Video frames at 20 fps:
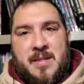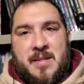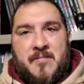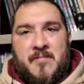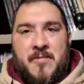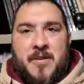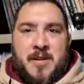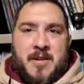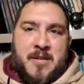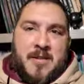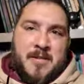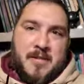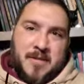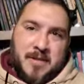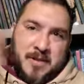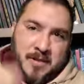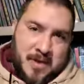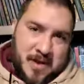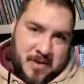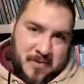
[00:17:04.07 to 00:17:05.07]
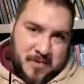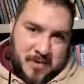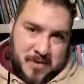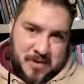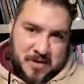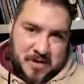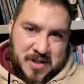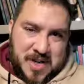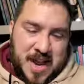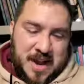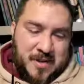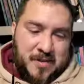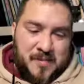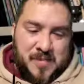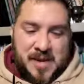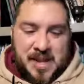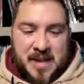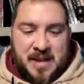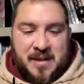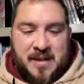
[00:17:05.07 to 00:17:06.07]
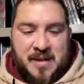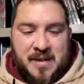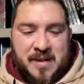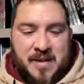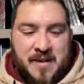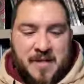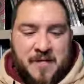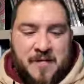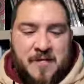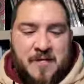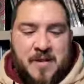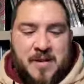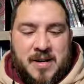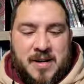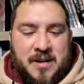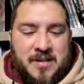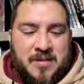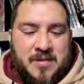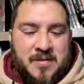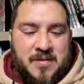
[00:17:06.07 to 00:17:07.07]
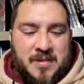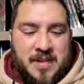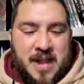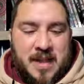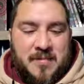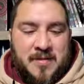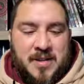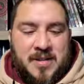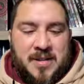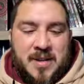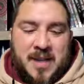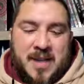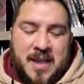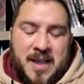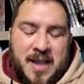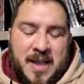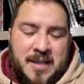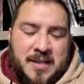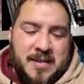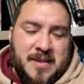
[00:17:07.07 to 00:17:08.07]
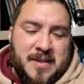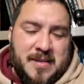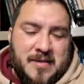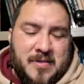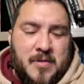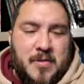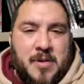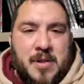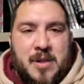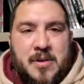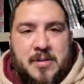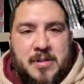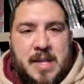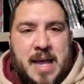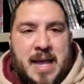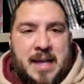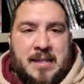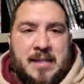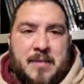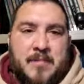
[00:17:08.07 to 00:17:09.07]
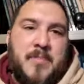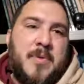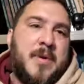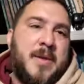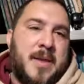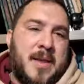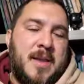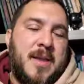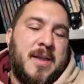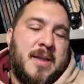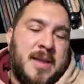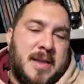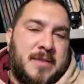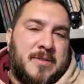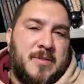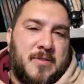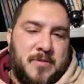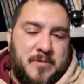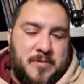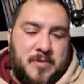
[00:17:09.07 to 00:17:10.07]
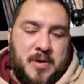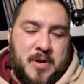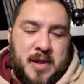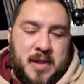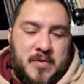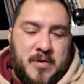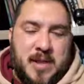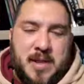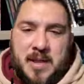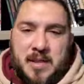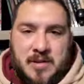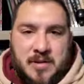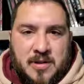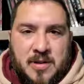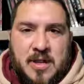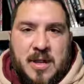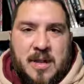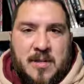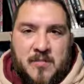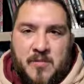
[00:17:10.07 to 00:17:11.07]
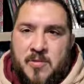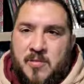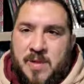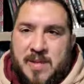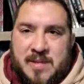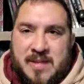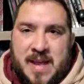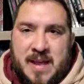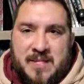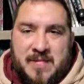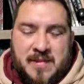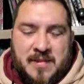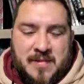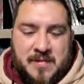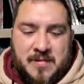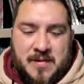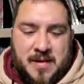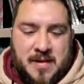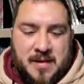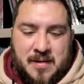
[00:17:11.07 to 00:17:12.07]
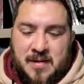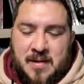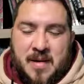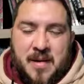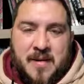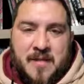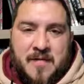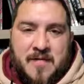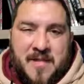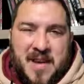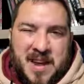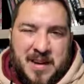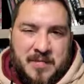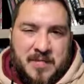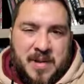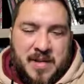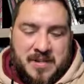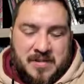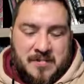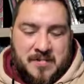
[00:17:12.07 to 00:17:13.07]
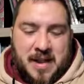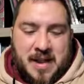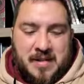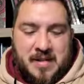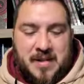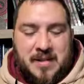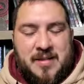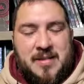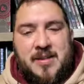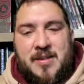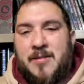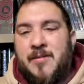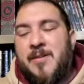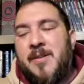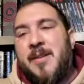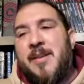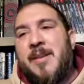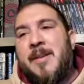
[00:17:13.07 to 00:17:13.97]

they run, you hit them with your Shadow Blade for additional damage. It's a cool little tactic, but it, gets old pretty quick, and your DM will be savvy to it and find ways around it. So,